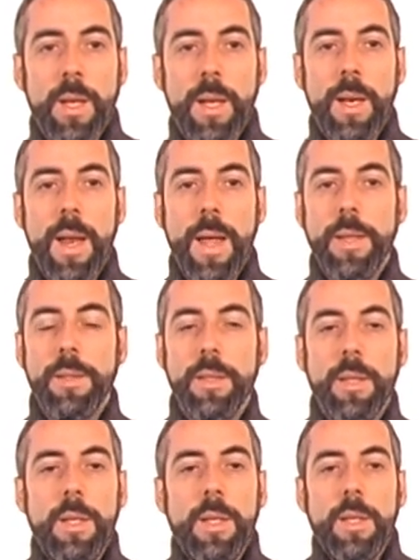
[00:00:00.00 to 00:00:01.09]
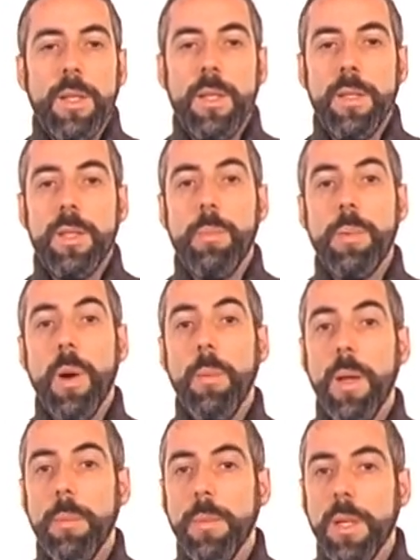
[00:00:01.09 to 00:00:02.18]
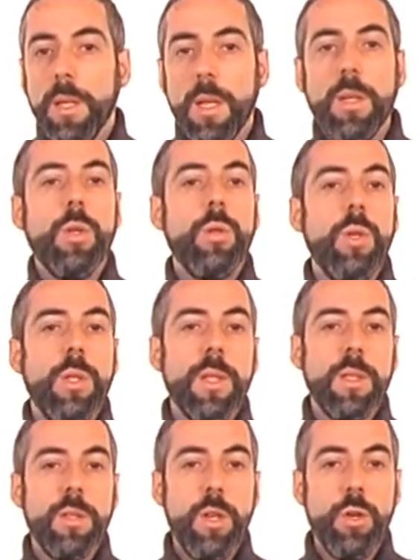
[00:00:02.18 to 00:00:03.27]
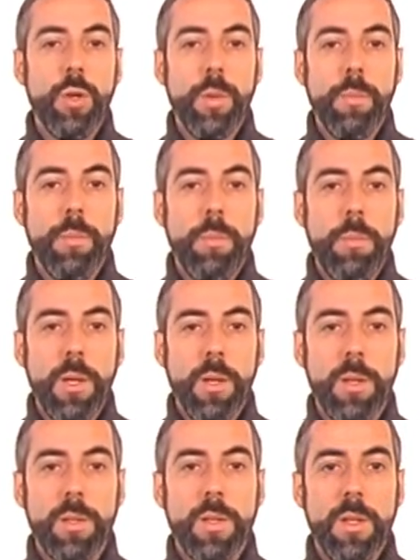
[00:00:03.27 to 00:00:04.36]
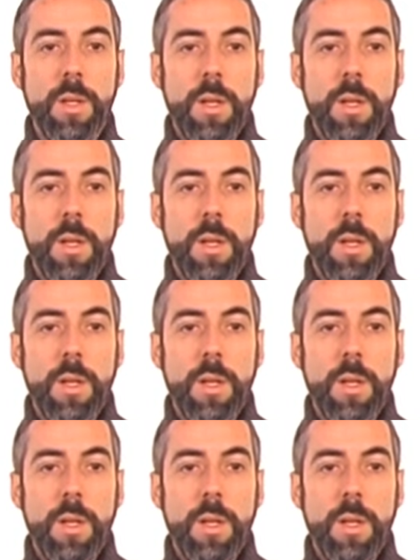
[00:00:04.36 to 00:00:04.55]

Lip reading: Land is a problem in energy transition because,